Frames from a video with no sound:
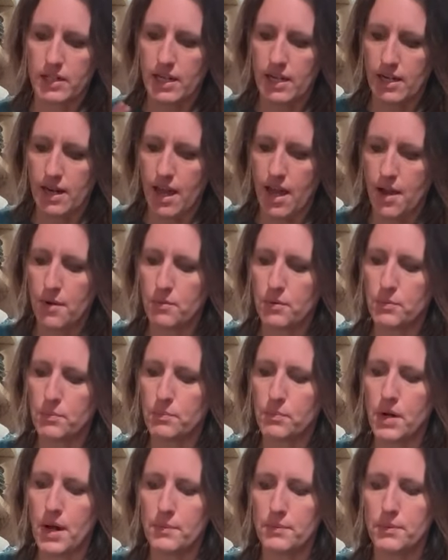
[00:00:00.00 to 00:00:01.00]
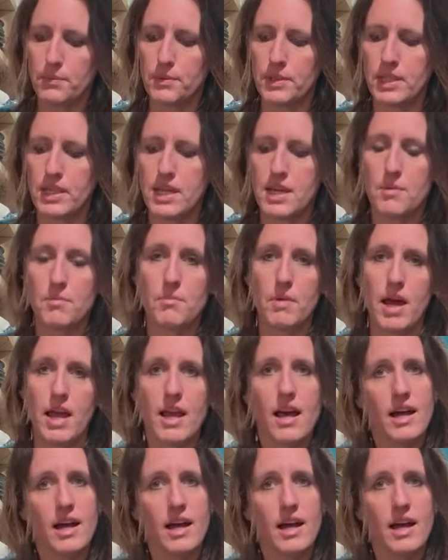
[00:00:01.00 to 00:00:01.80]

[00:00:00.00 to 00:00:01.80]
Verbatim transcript: and I will probably keep my